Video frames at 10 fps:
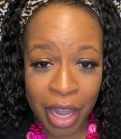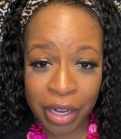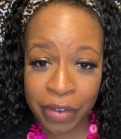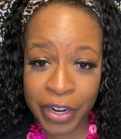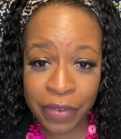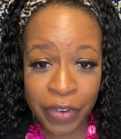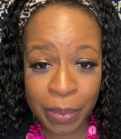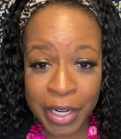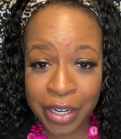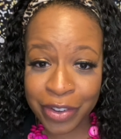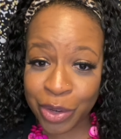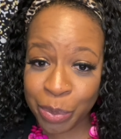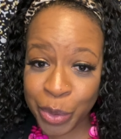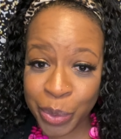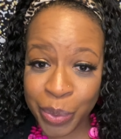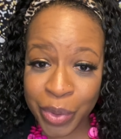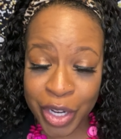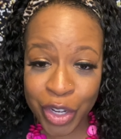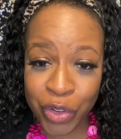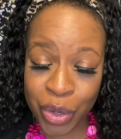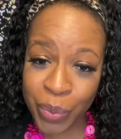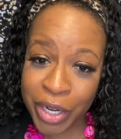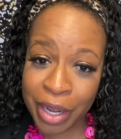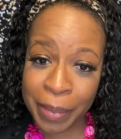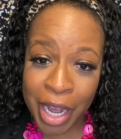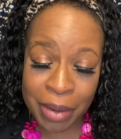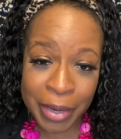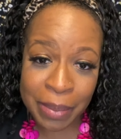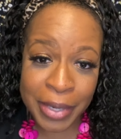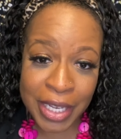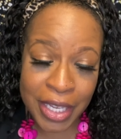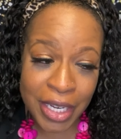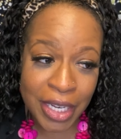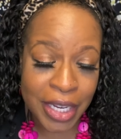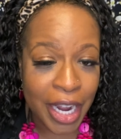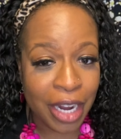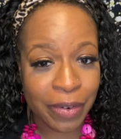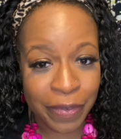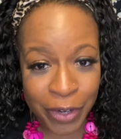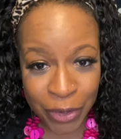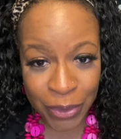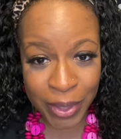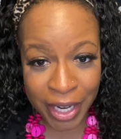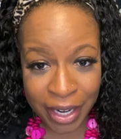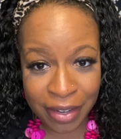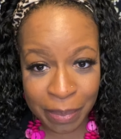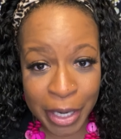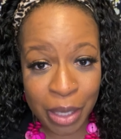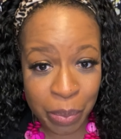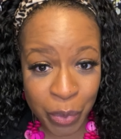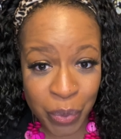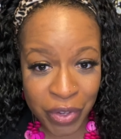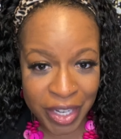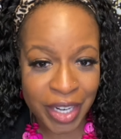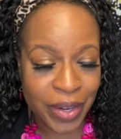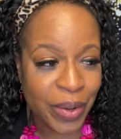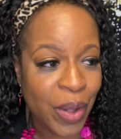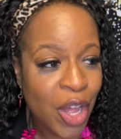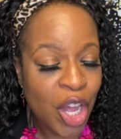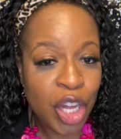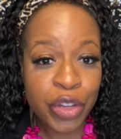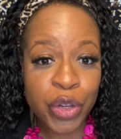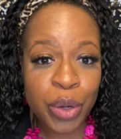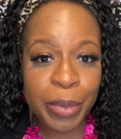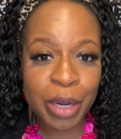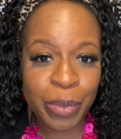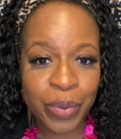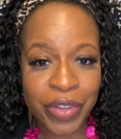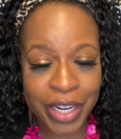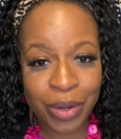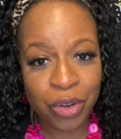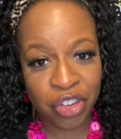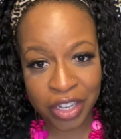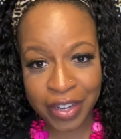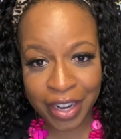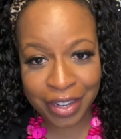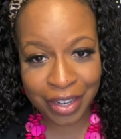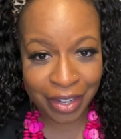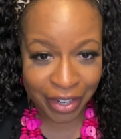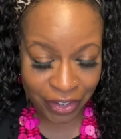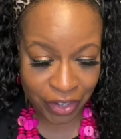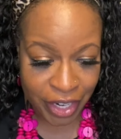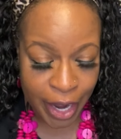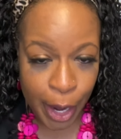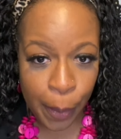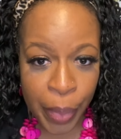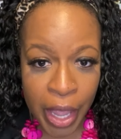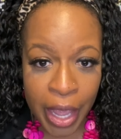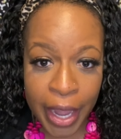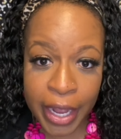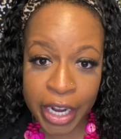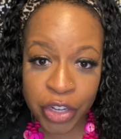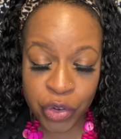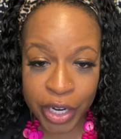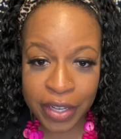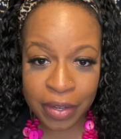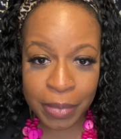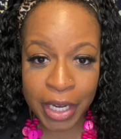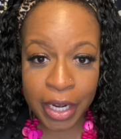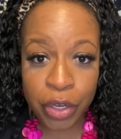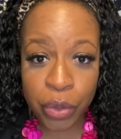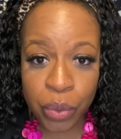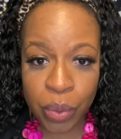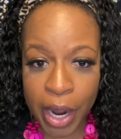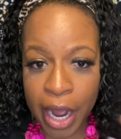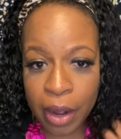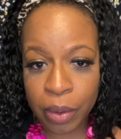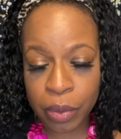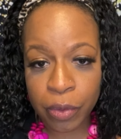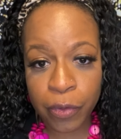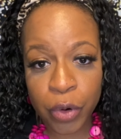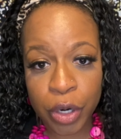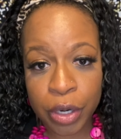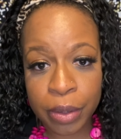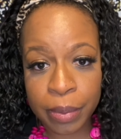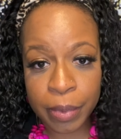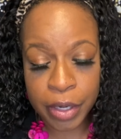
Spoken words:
Divine feminine is the moon. And so when I'm on my menses, I refer to it as my moon cycle. So my moon cycle just ended yesterday and I tried something new out for